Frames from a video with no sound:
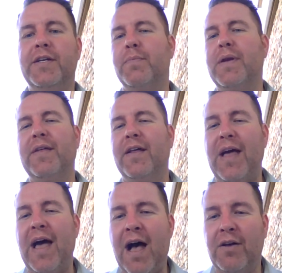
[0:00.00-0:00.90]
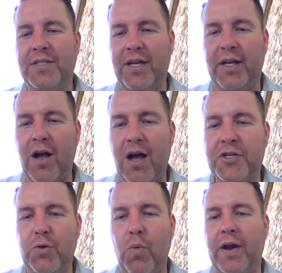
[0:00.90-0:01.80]
Doesn't mean that that house is going to
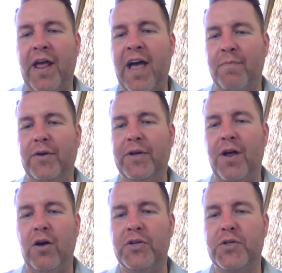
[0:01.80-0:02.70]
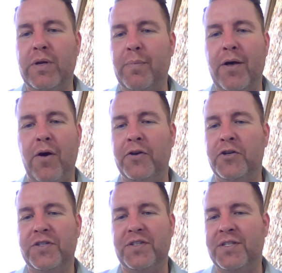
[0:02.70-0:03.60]
cost you $1.5 million to rebuild.
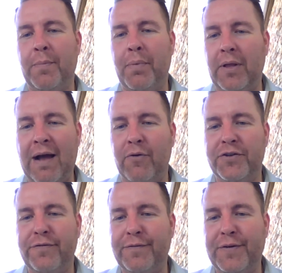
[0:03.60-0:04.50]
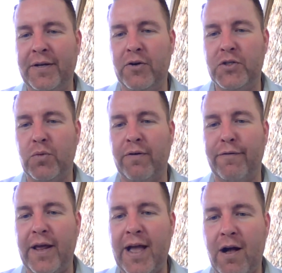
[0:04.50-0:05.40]
It's just a simple average 1,500 square
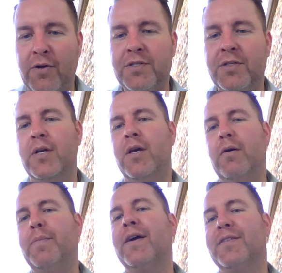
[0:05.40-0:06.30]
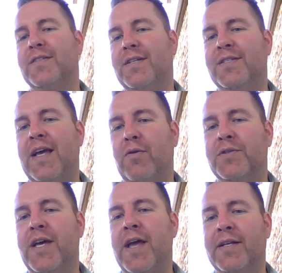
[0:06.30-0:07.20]
foot house. But because it's in San
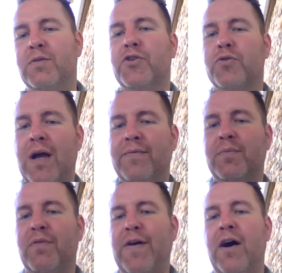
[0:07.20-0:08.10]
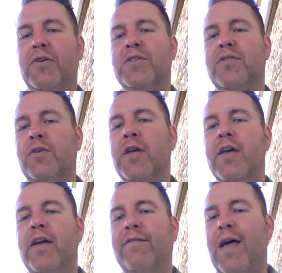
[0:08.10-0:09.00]
Jose, that's what drives up the value. So
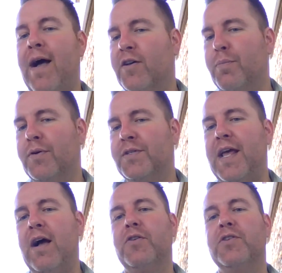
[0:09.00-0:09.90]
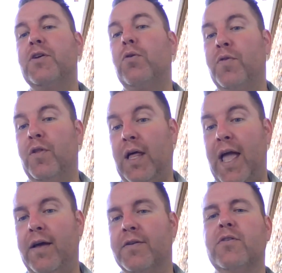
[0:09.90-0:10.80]
if the house burns down, you still own the
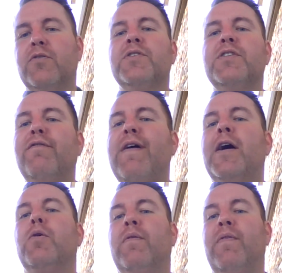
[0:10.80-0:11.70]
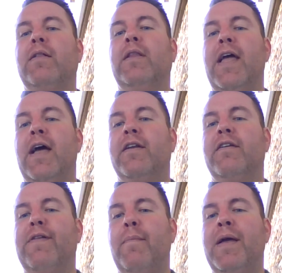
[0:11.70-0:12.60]
land. So there's still value in that land,
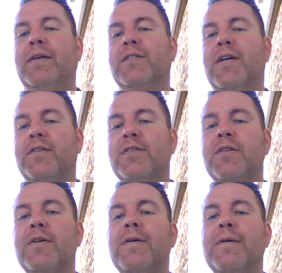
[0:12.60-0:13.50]
if that makes sense.